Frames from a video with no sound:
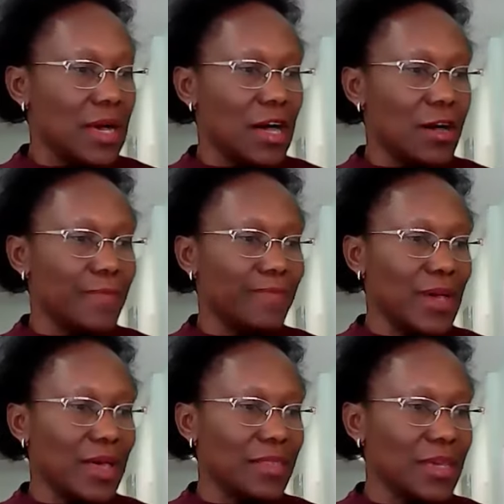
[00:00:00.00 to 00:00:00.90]
And
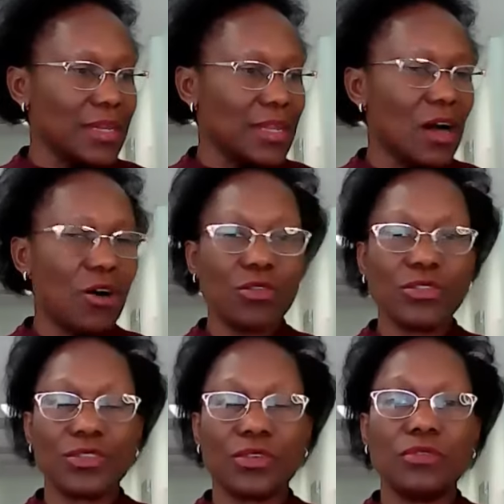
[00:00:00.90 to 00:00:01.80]
then
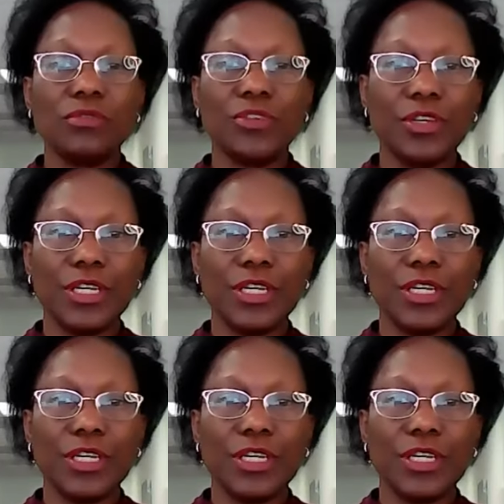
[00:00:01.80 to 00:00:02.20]
also